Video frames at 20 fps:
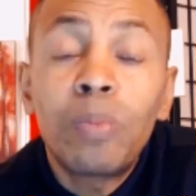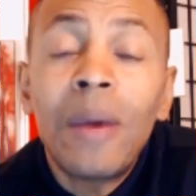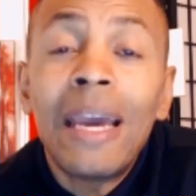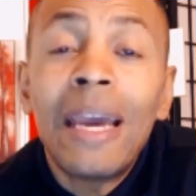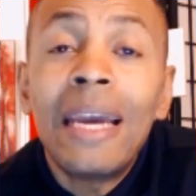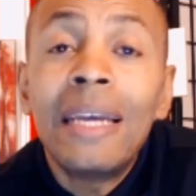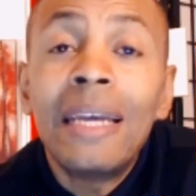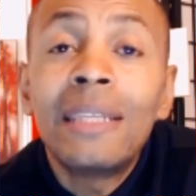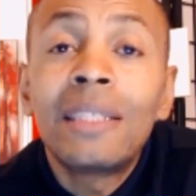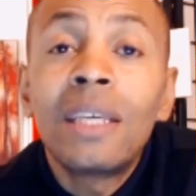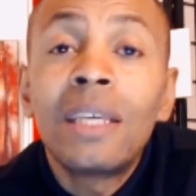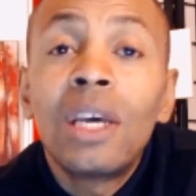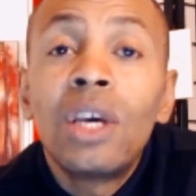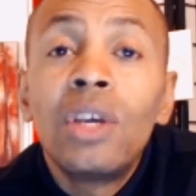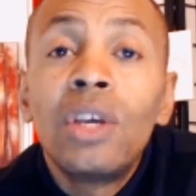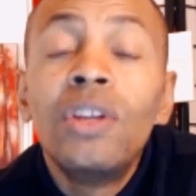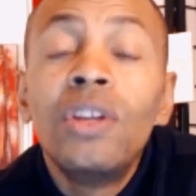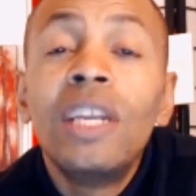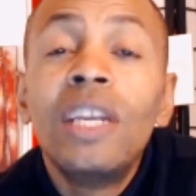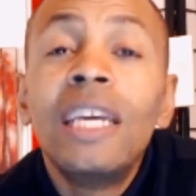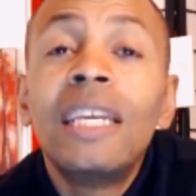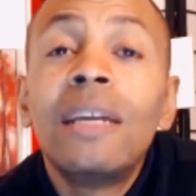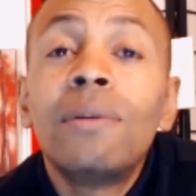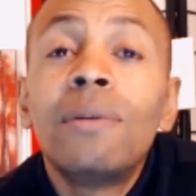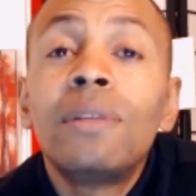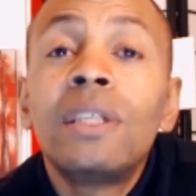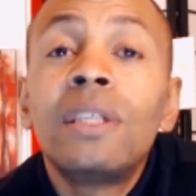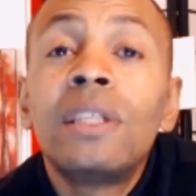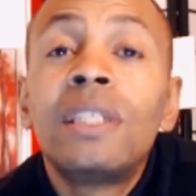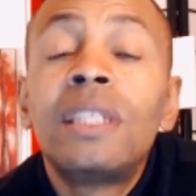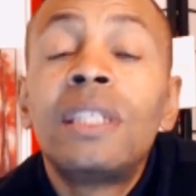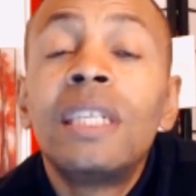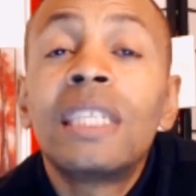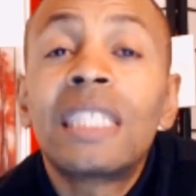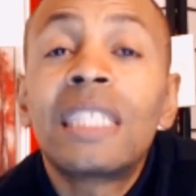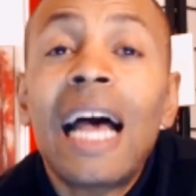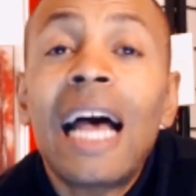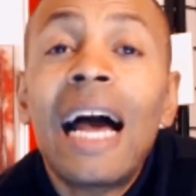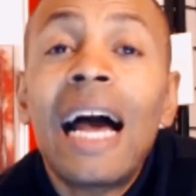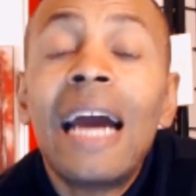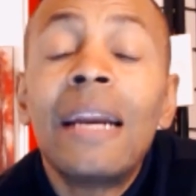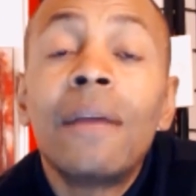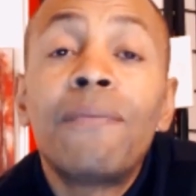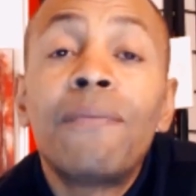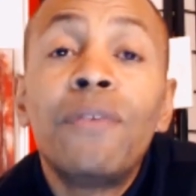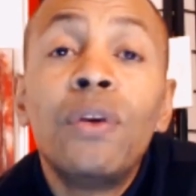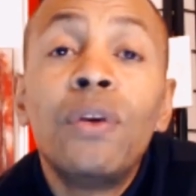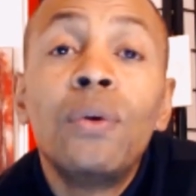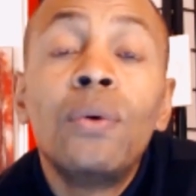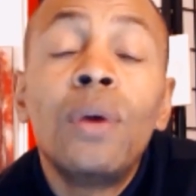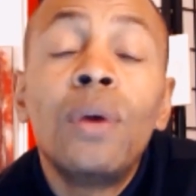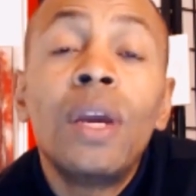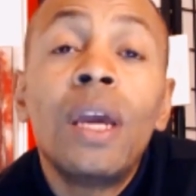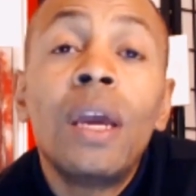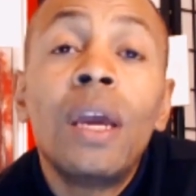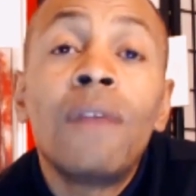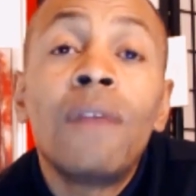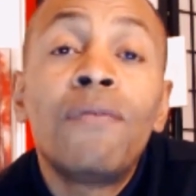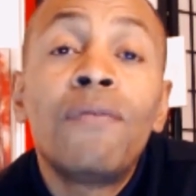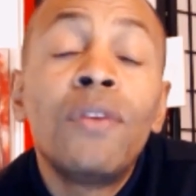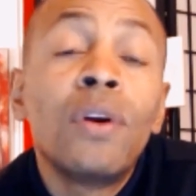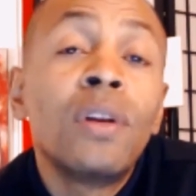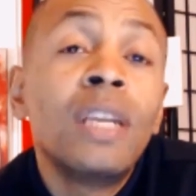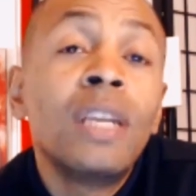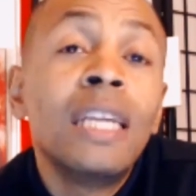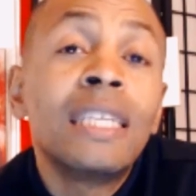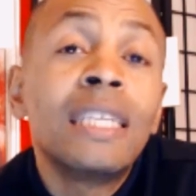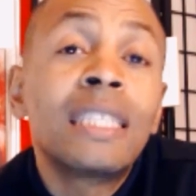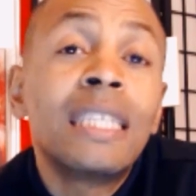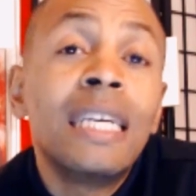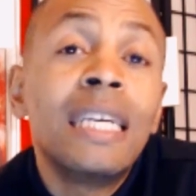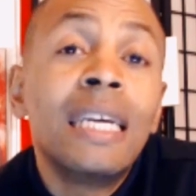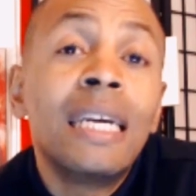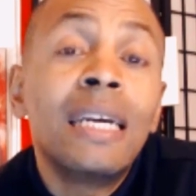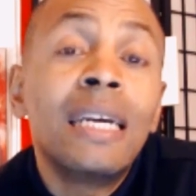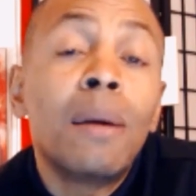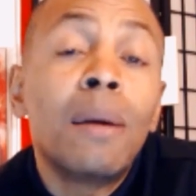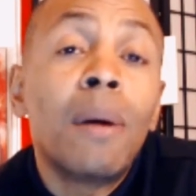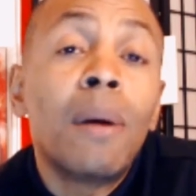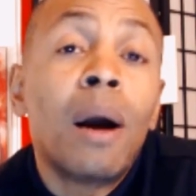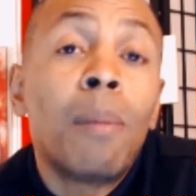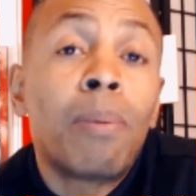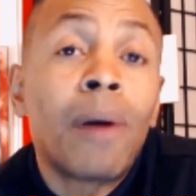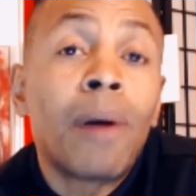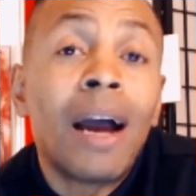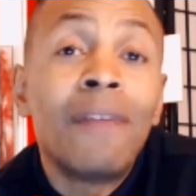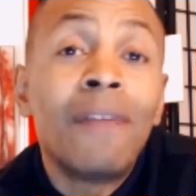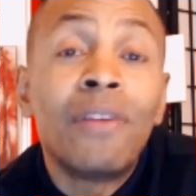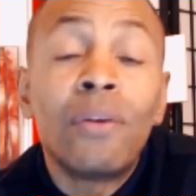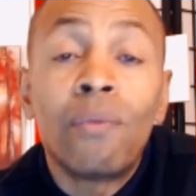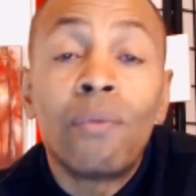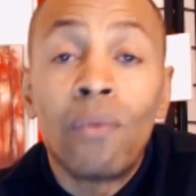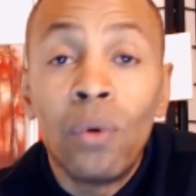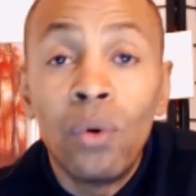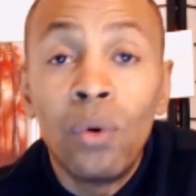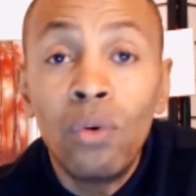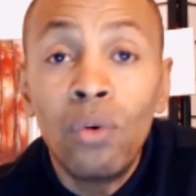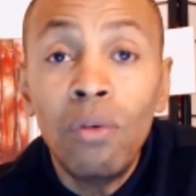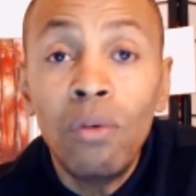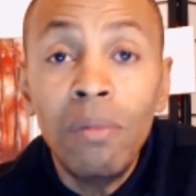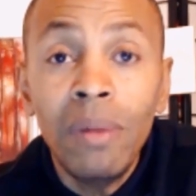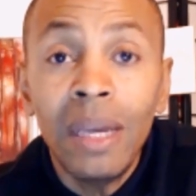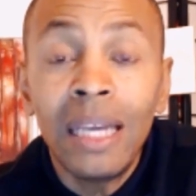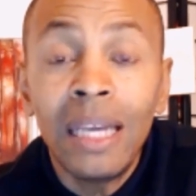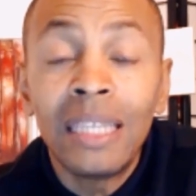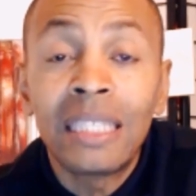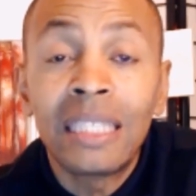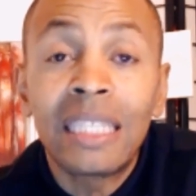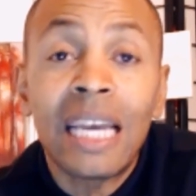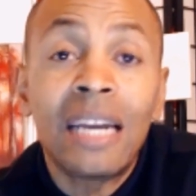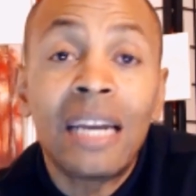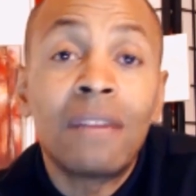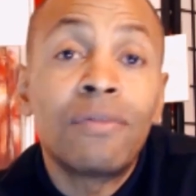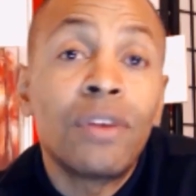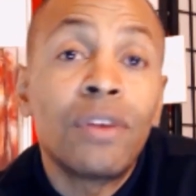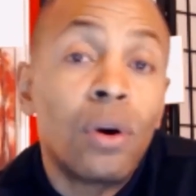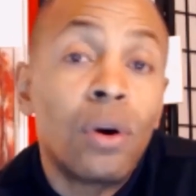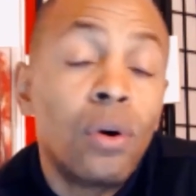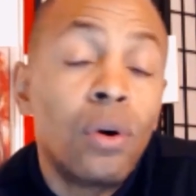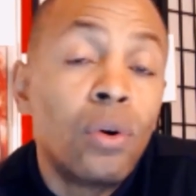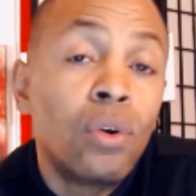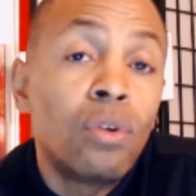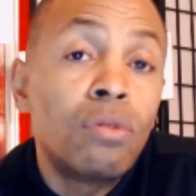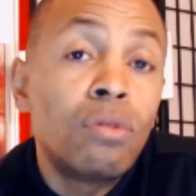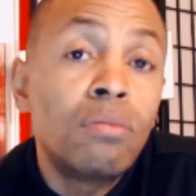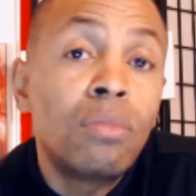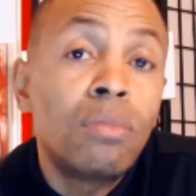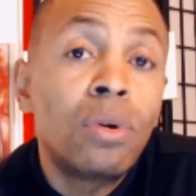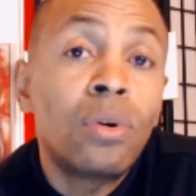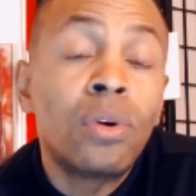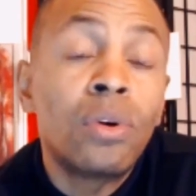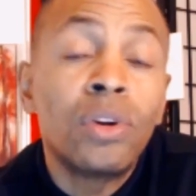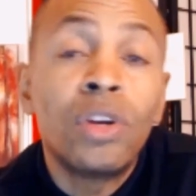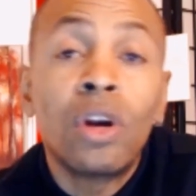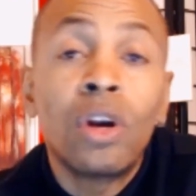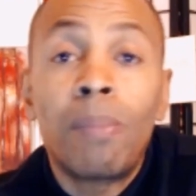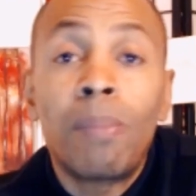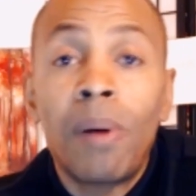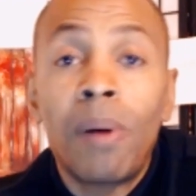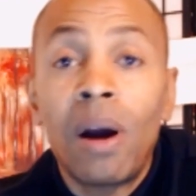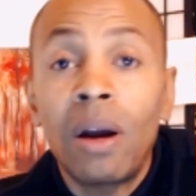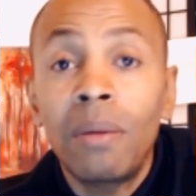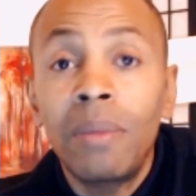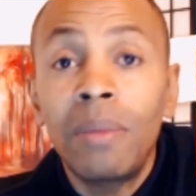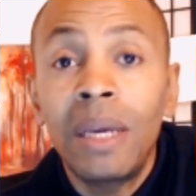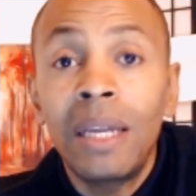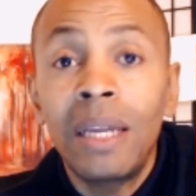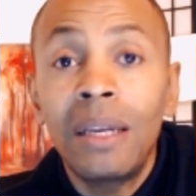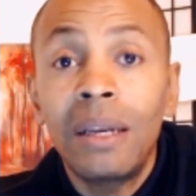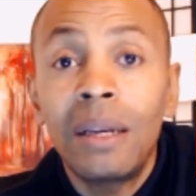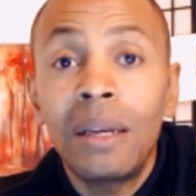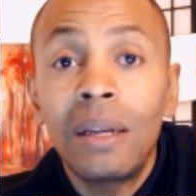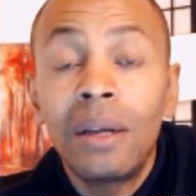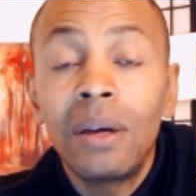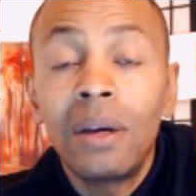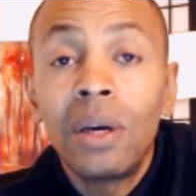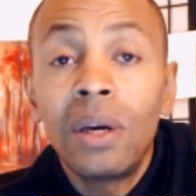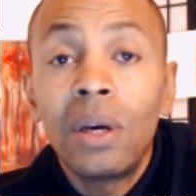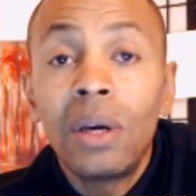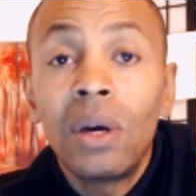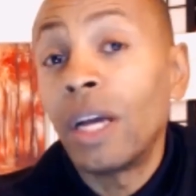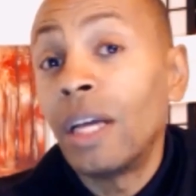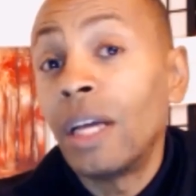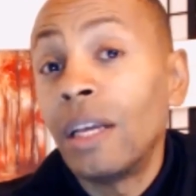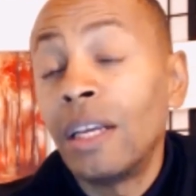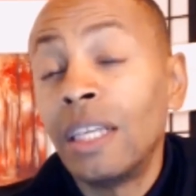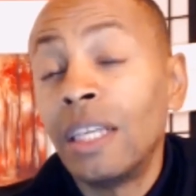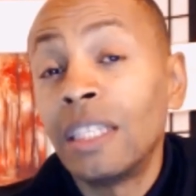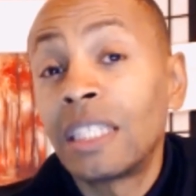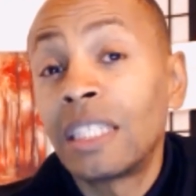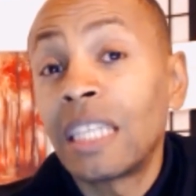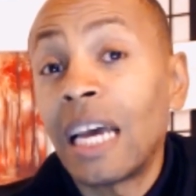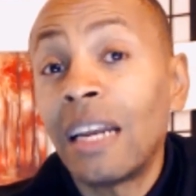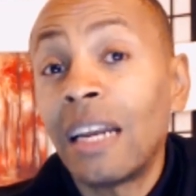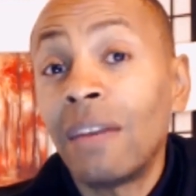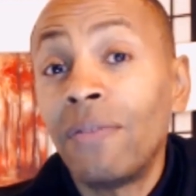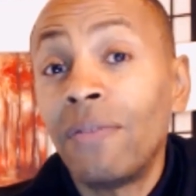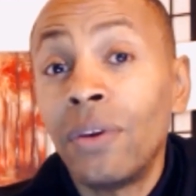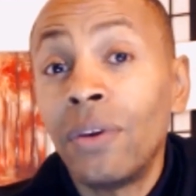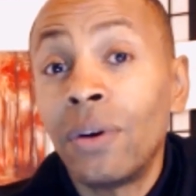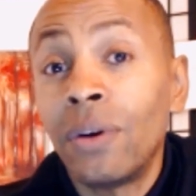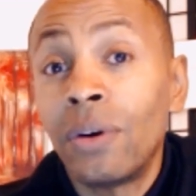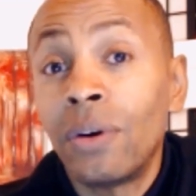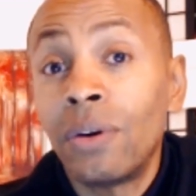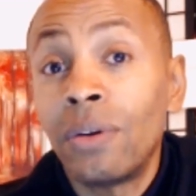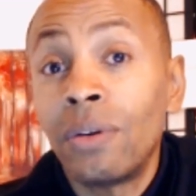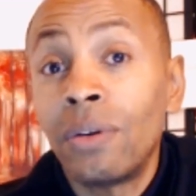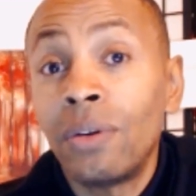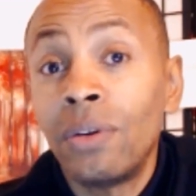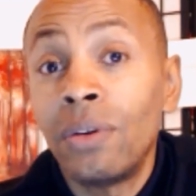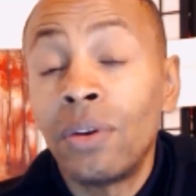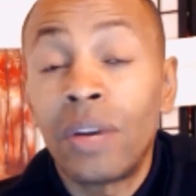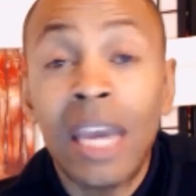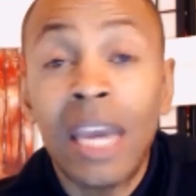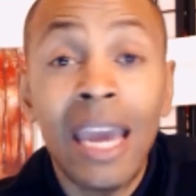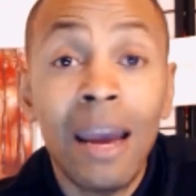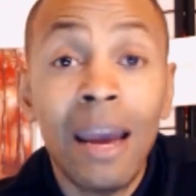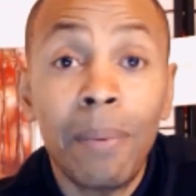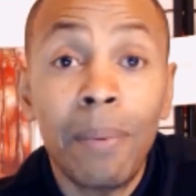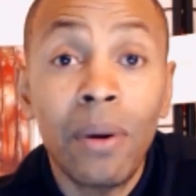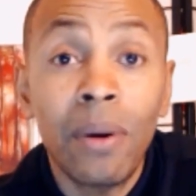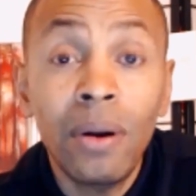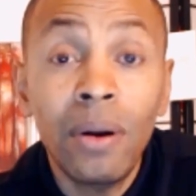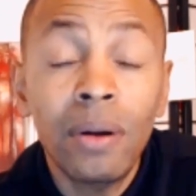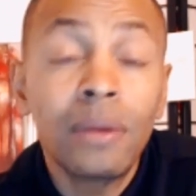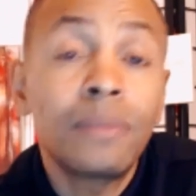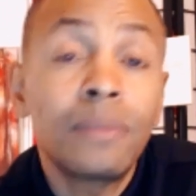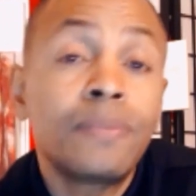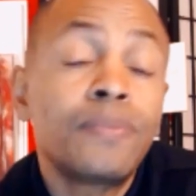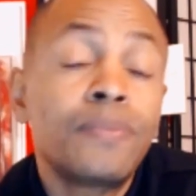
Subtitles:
space, you need to decide if you're listing a private room inside of your home or your apartment or inside of your camper.